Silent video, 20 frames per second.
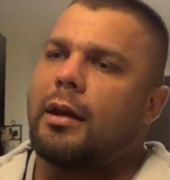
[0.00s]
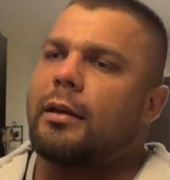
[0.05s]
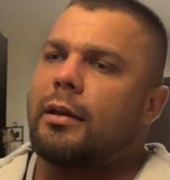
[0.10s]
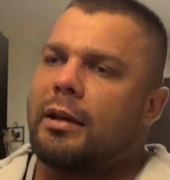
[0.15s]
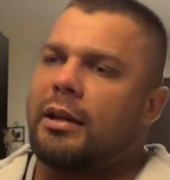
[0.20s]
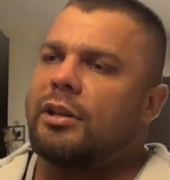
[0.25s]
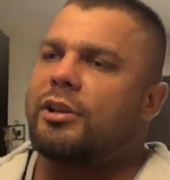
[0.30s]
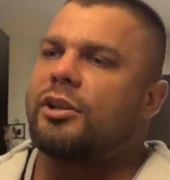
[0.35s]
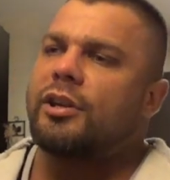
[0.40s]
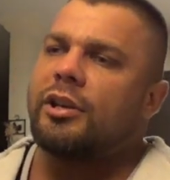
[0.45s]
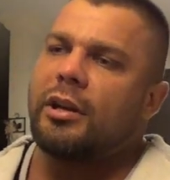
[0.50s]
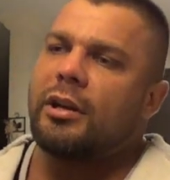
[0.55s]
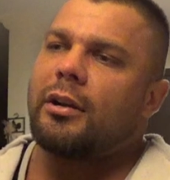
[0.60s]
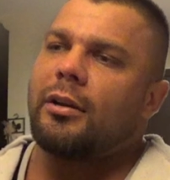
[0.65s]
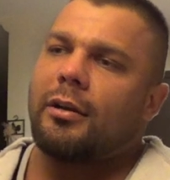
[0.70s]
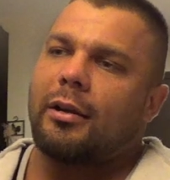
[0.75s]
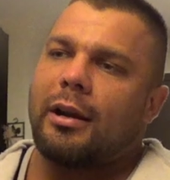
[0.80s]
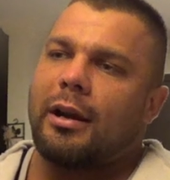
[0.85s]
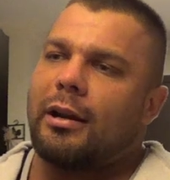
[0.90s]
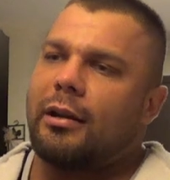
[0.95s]
each
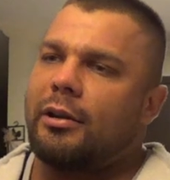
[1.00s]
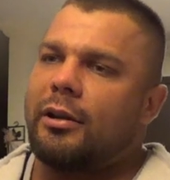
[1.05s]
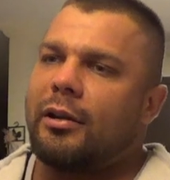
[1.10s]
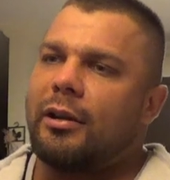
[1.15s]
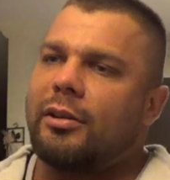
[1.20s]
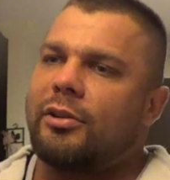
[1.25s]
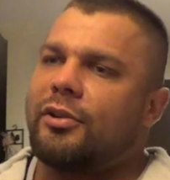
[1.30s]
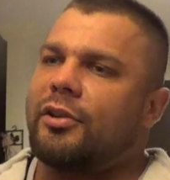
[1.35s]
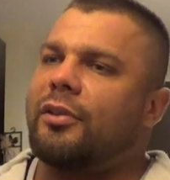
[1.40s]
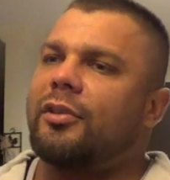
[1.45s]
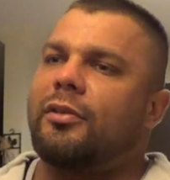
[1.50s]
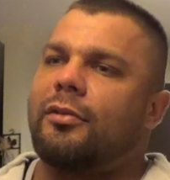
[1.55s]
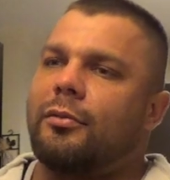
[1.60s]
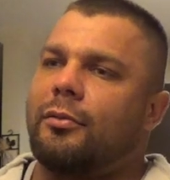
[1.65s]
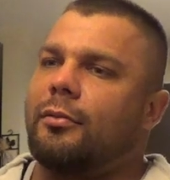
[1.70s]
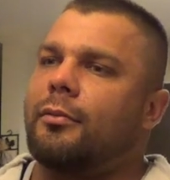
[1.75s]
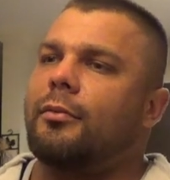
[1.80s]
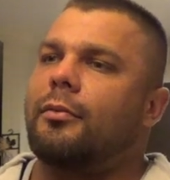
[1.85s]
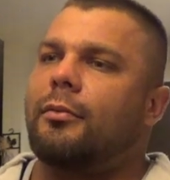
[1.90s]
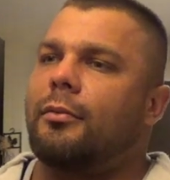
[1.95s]
year, and you can just,
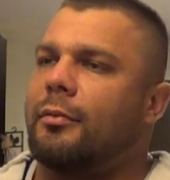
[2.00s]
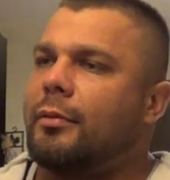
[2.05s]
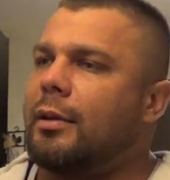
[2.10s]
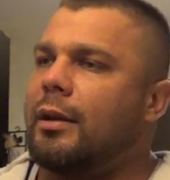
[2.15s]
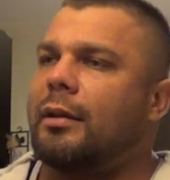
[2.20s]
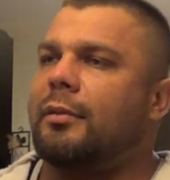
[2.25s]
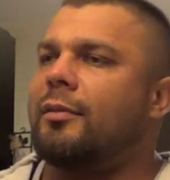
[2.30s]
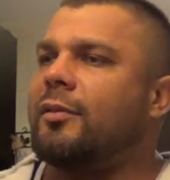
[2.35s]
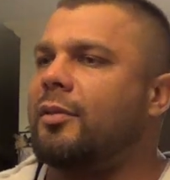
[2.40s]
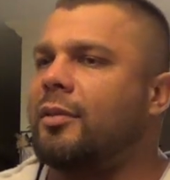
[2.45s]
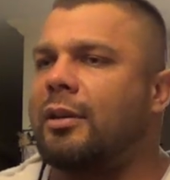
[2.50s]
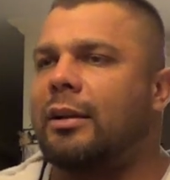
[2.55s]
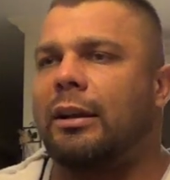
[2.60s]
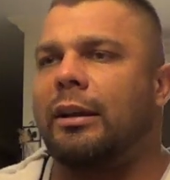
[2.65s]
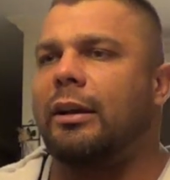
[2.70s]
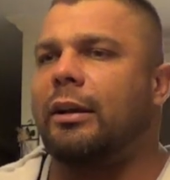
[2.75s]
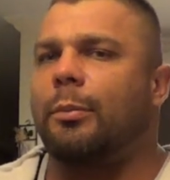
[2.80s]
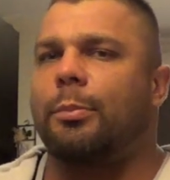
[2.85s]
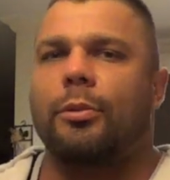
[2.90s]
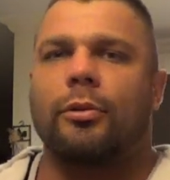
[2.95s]
it's
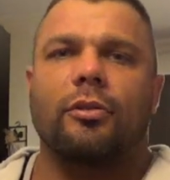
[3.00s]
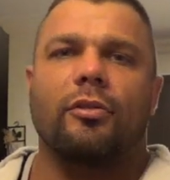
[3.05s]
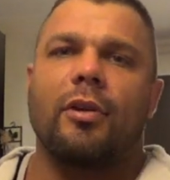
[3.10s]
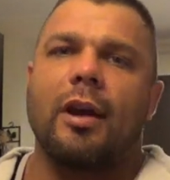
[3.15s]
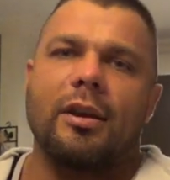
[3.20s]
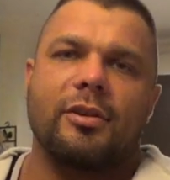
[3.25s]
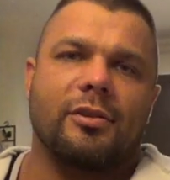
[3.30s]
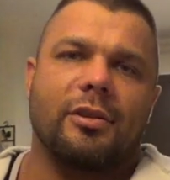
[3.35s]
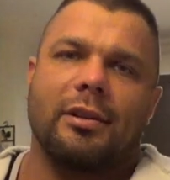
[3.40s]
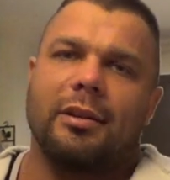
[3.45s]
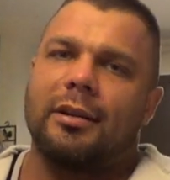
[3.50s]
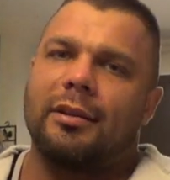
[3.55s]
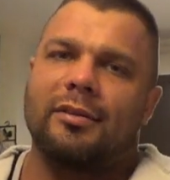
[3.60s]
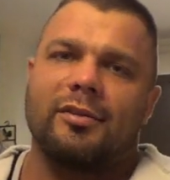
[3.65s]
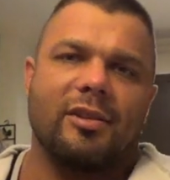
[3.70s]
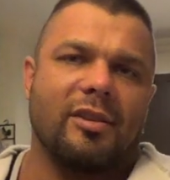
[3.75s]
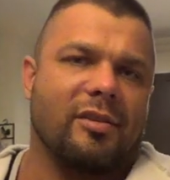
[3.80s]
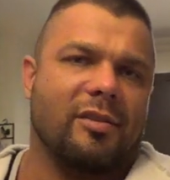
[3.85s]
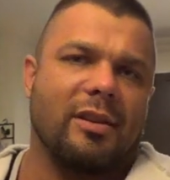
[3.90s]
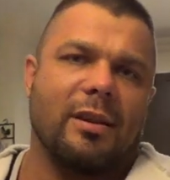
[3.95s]
clear progression. It's
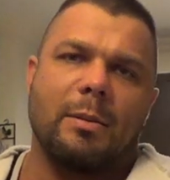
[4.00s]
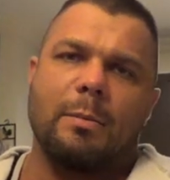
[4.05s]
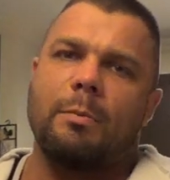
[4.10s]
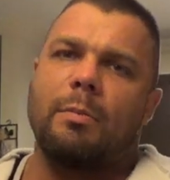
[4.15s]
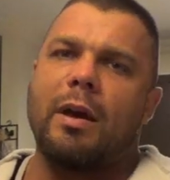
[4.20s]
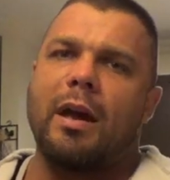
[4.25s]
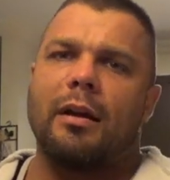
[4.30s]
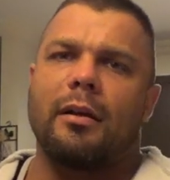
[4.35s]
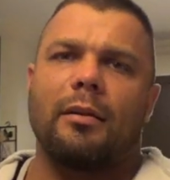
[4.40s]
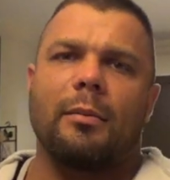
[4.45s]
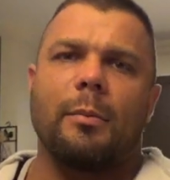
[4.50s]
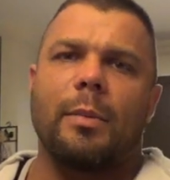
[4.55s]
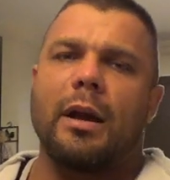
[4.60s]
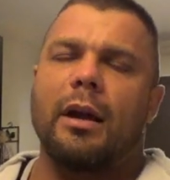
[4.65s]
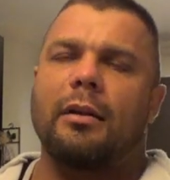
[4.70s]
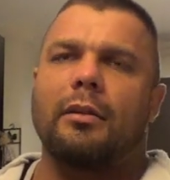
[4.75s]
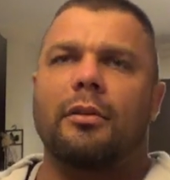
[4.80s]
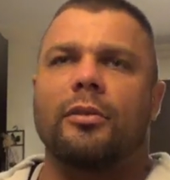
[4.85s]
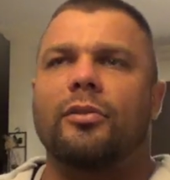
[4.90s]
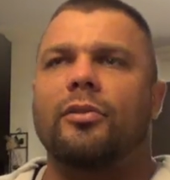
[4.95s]
just getting better and
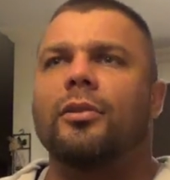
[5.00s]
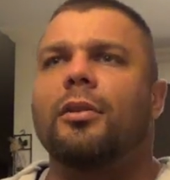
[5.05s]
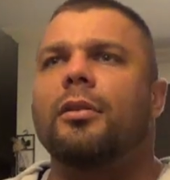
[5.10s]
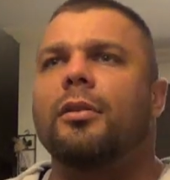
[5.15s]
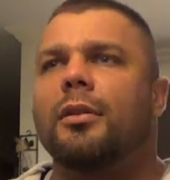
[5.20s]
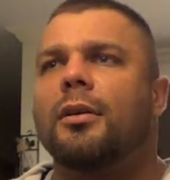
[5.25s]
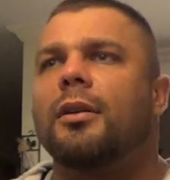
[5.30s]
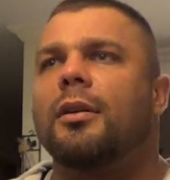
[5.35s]
better, so